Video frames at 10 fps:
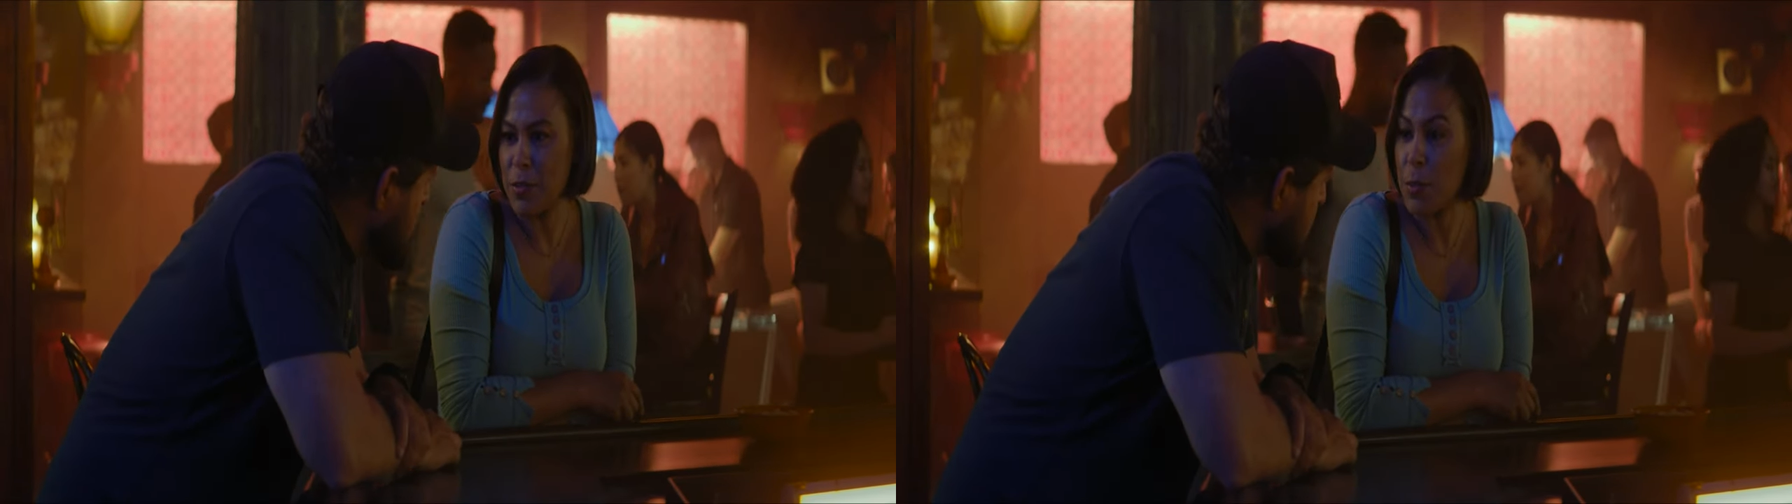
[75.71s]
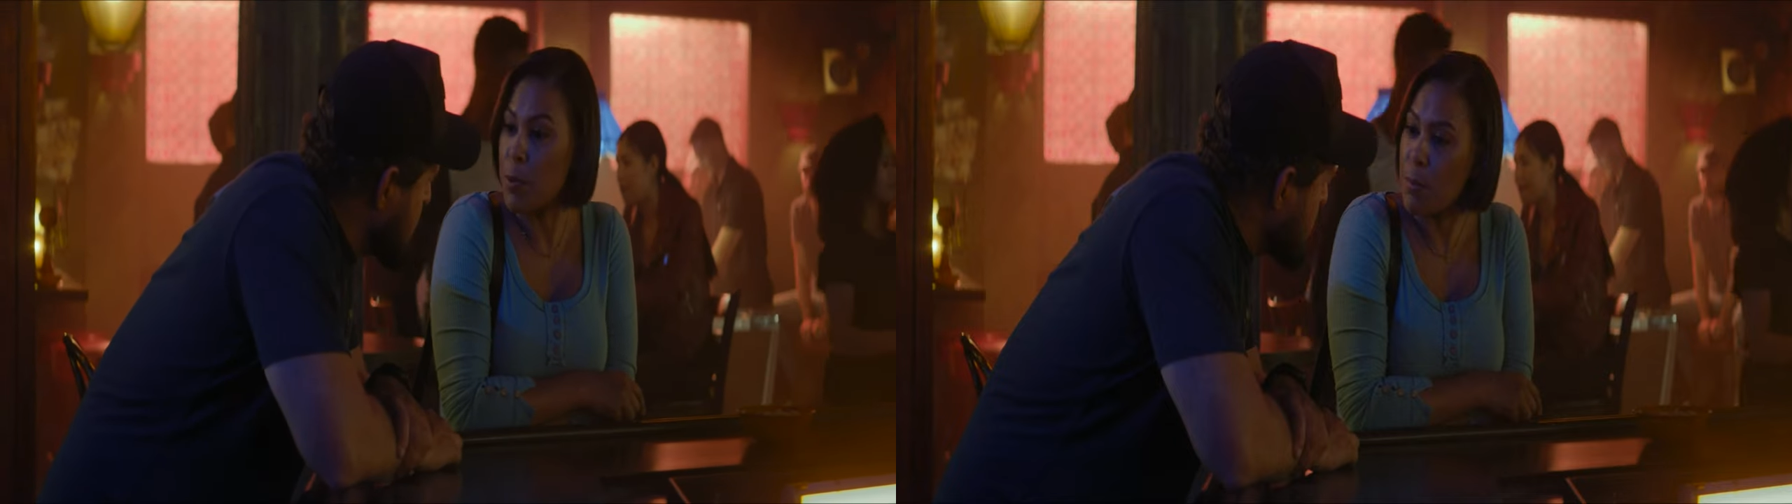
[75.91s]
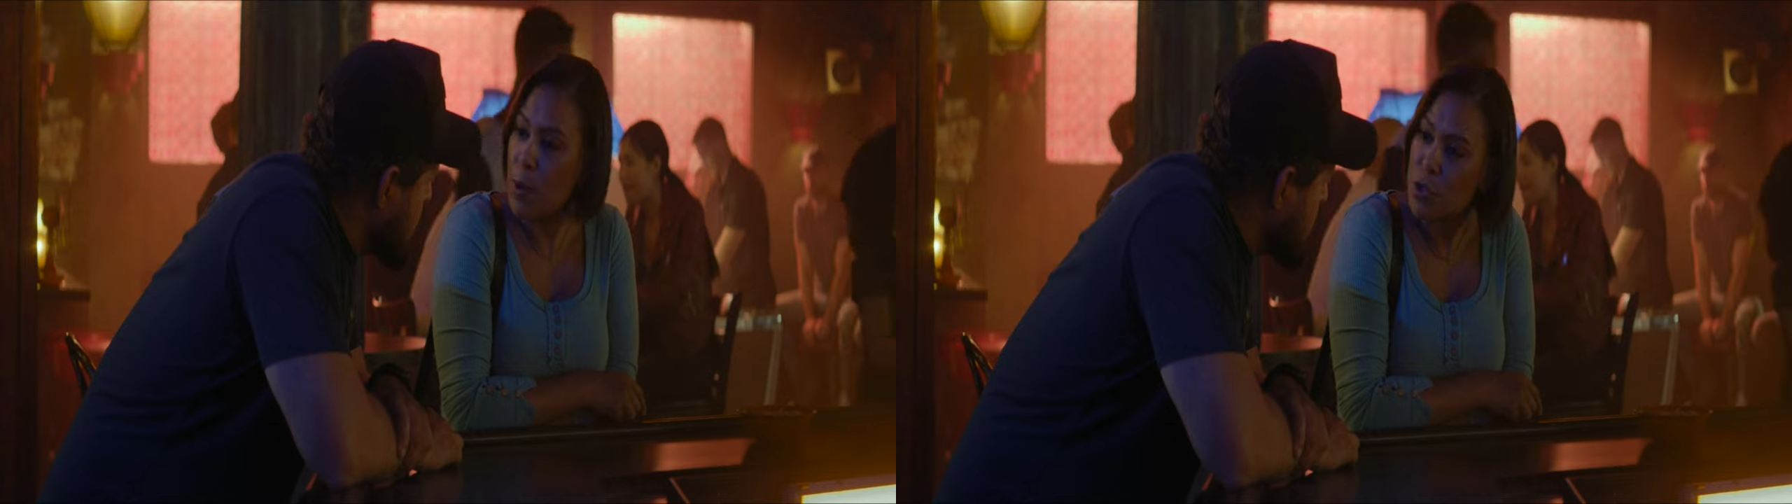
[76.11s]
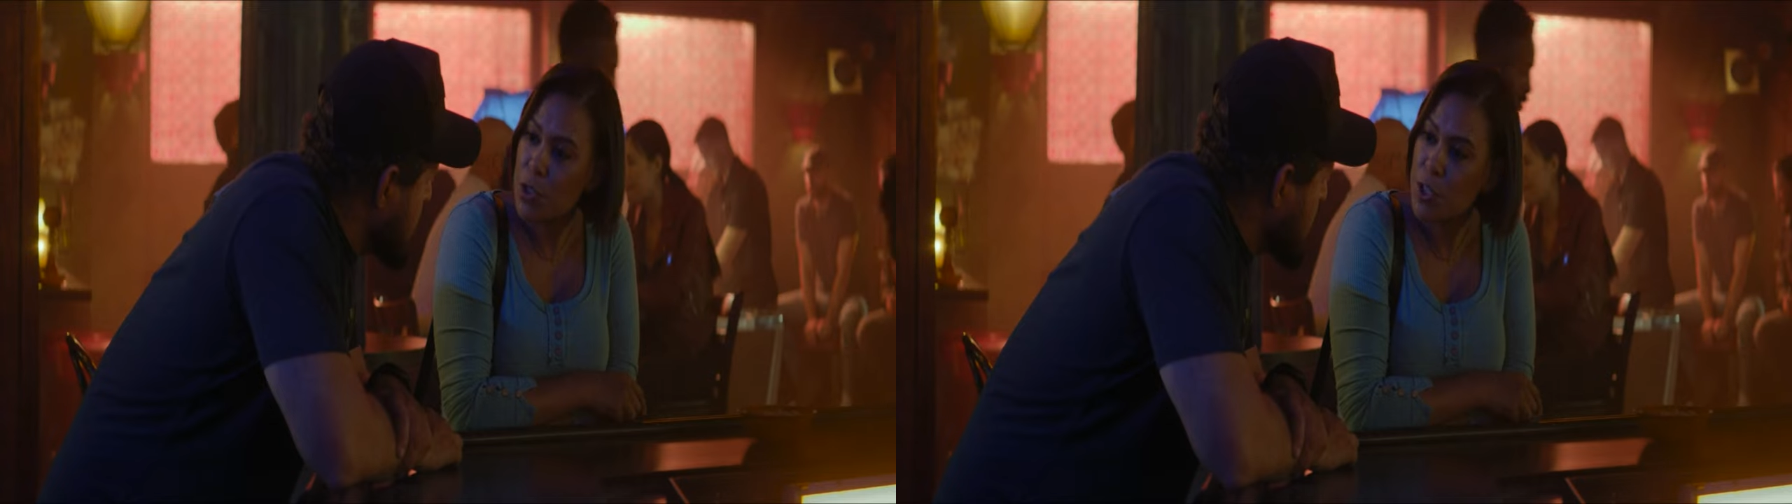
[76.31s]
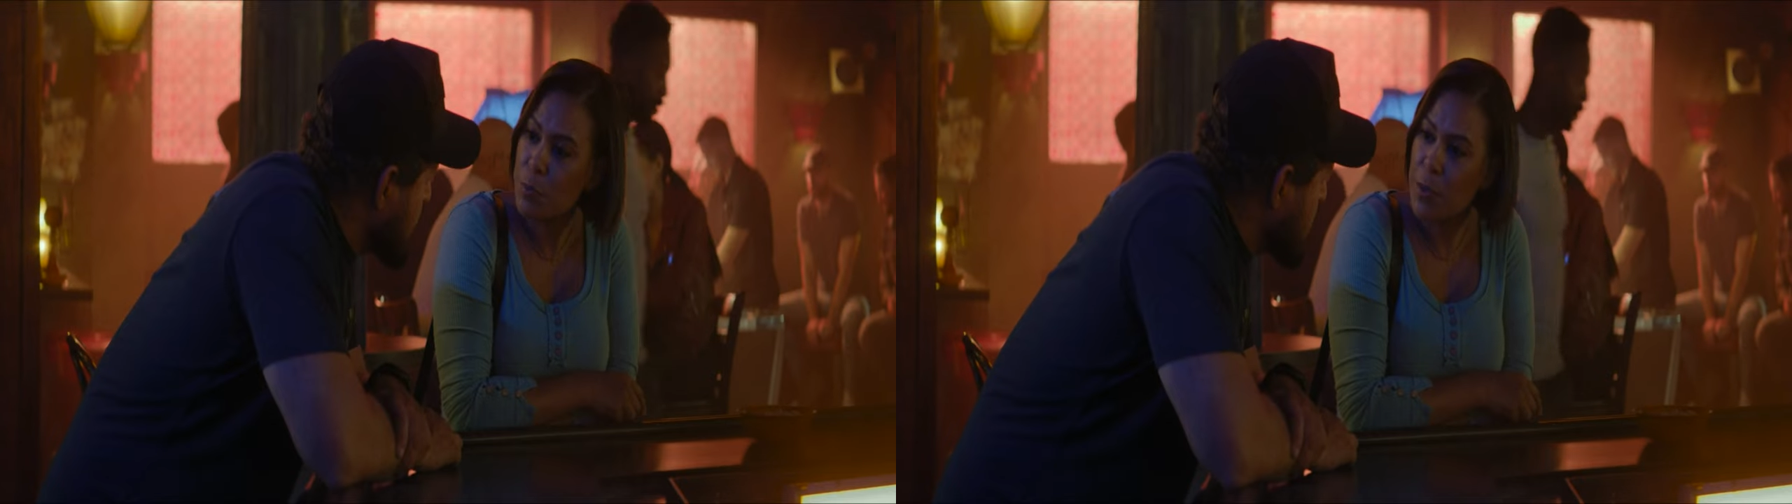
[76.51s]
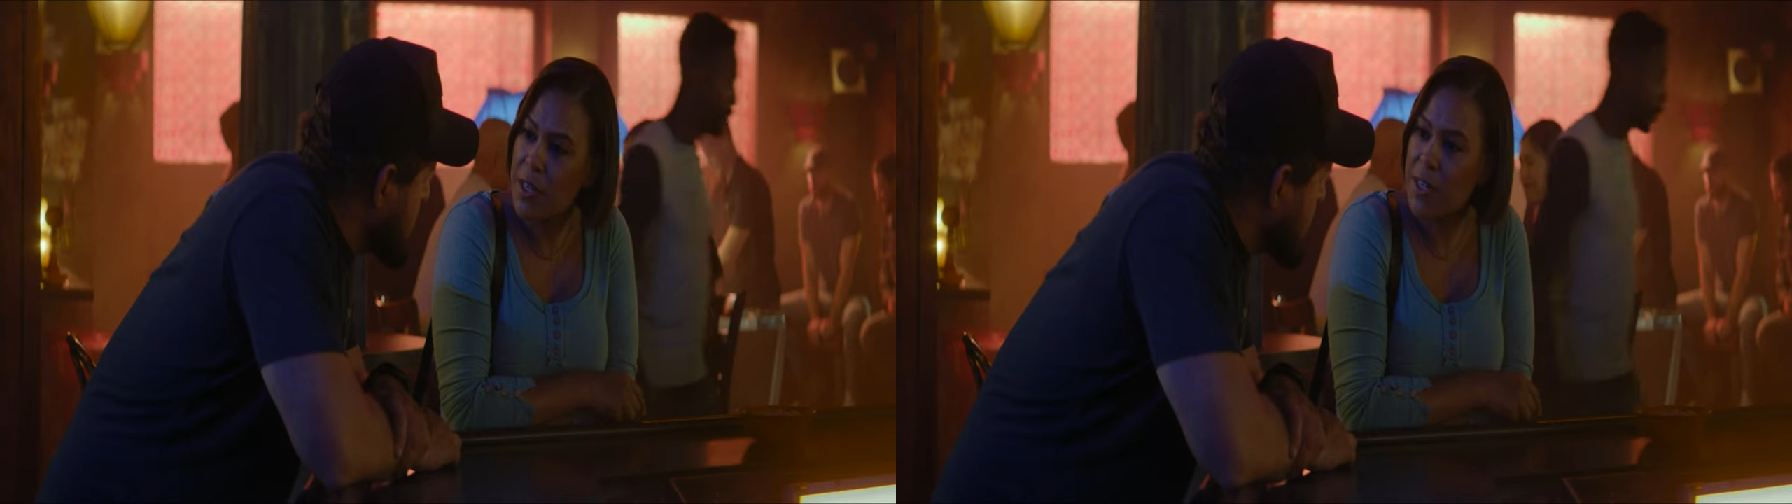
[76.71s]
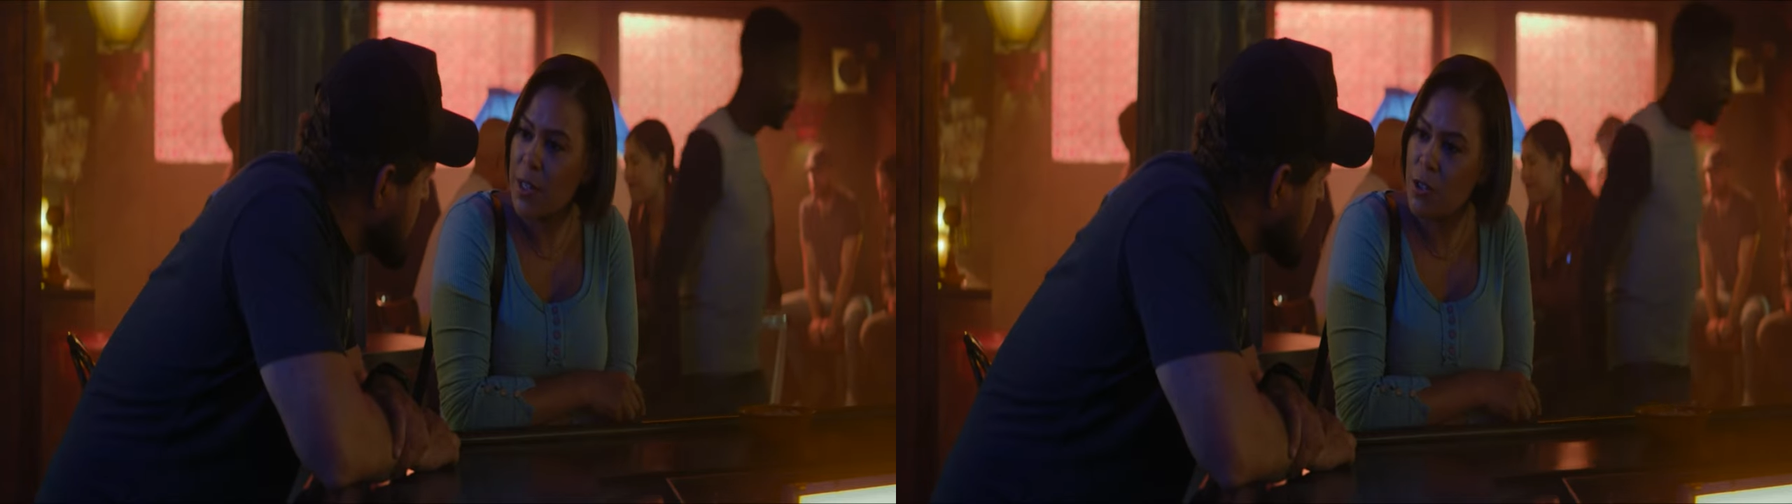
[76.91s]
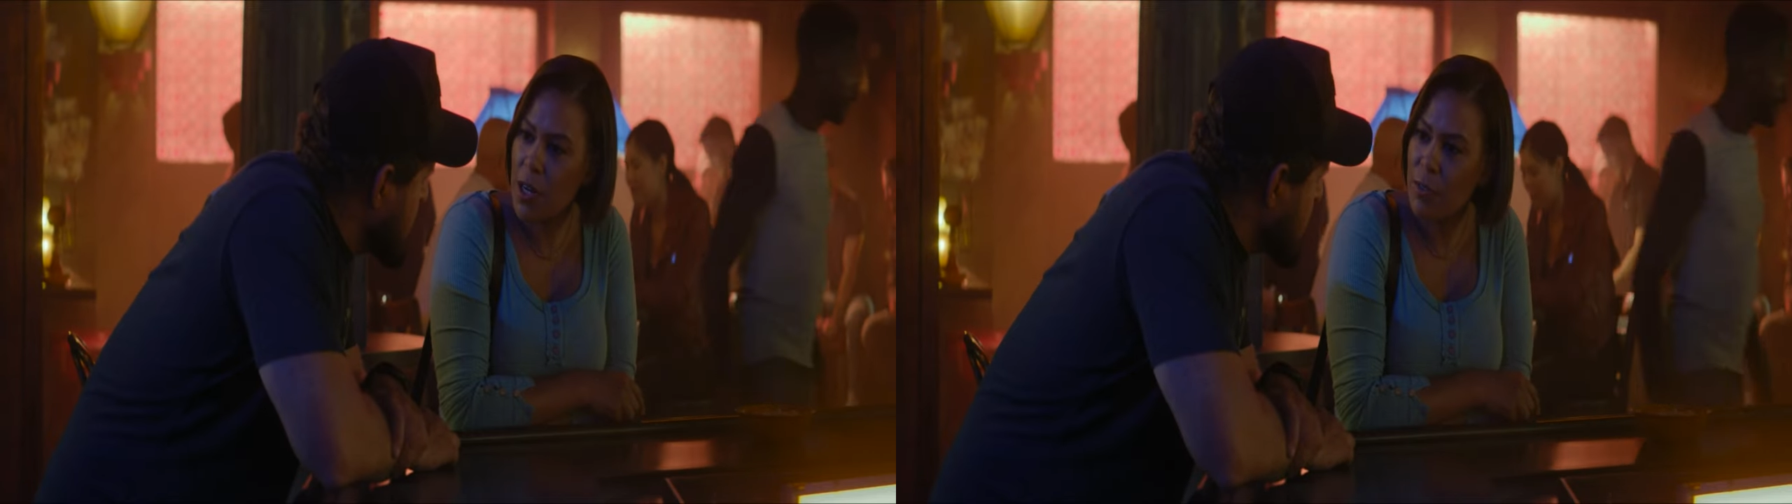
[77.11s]
for promotion to
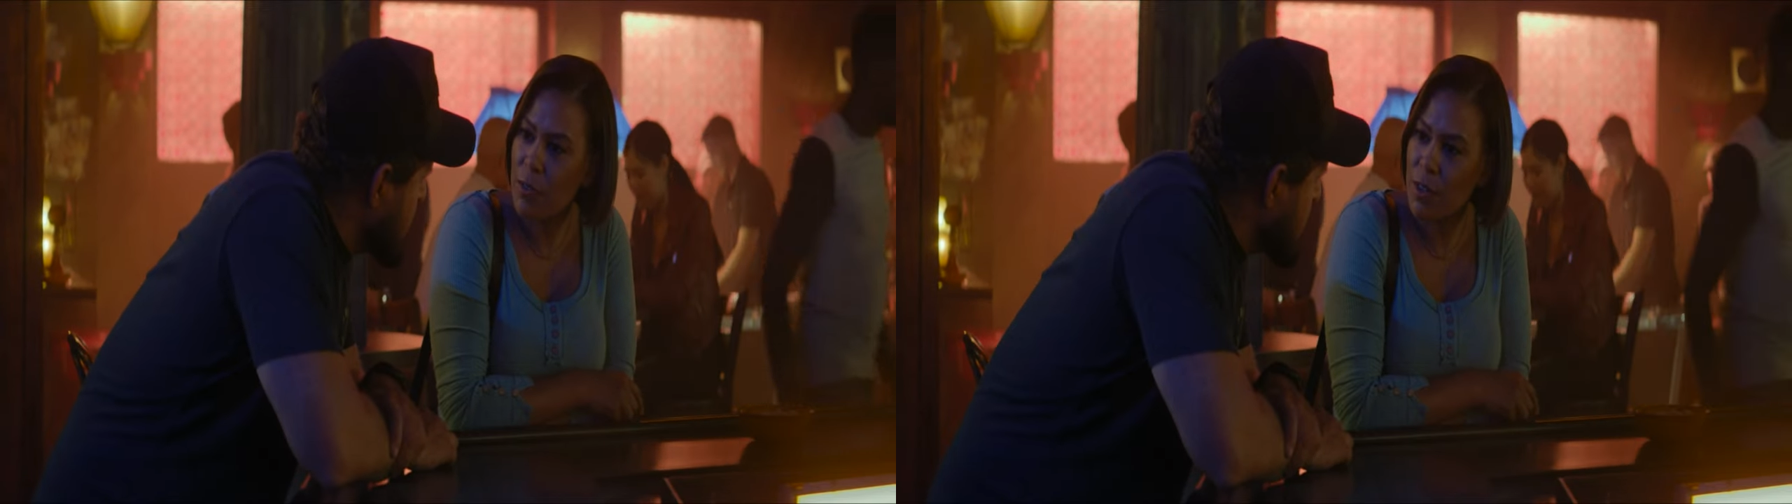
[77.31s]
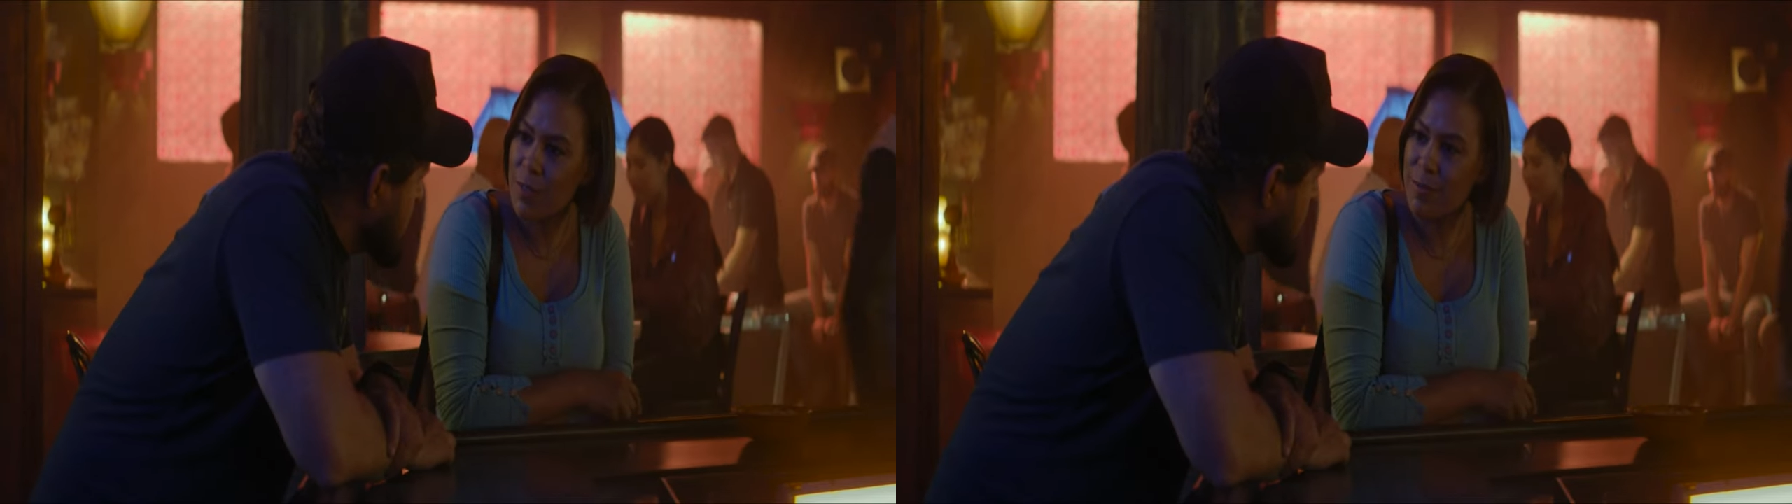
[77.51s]
Brigadier General.